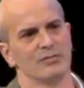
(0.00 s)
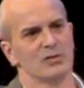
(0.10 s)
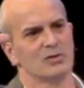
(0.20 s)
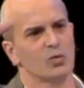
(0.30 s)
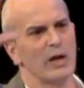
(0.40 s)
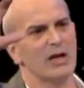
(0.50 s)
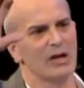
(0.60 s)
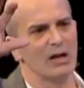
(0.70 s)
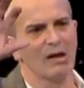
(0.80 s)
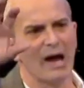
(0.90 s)
twinkling
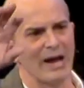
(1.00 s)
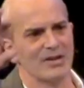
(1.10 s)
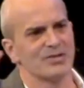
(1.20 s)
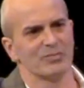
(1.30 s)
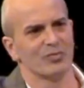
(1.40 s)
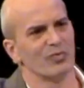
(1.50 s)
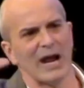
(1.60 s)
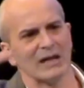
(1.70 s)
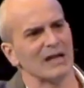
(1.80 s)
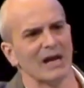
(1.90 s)
lights, some
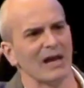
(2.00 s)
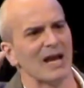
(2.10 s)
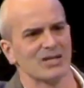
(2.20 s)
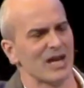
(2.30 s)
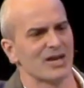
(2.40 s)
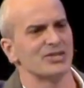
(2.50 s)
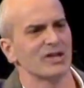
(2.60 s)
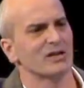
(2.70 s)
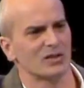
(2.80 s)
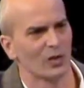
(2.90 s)
ragtag lights kind of
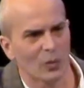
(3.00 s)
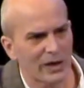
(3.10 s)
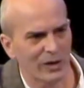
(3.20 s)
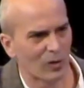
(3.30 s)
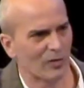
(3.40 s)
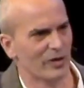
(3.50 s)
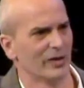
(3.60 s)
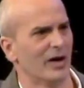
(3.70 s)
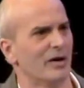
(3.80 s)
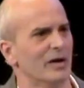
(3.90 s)
stuck to the window over
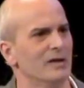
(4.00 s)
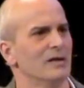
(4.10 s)
there, and